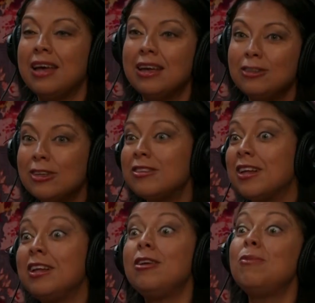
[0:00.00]
just a
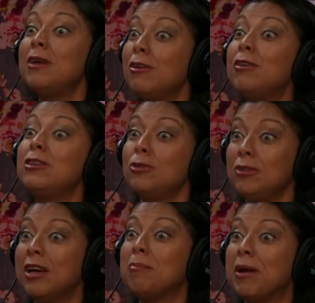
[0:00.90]
little bit of a
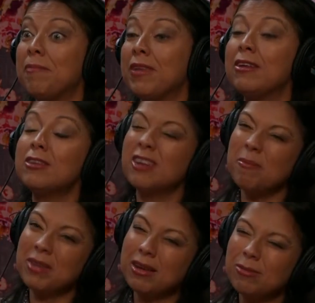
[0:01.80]
tune-up.
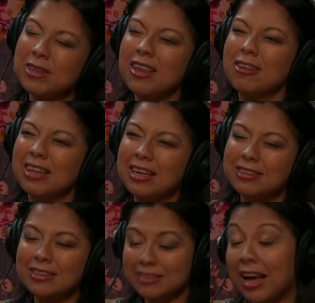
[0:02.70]
Sometimes
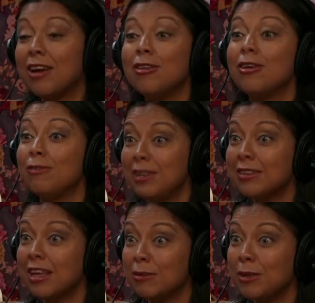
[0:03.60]
adolescents, I don't know if this
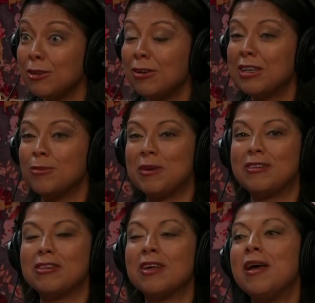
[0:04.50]
has been your
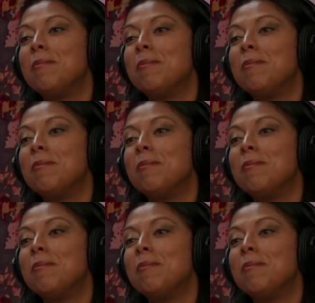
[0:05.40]
experience,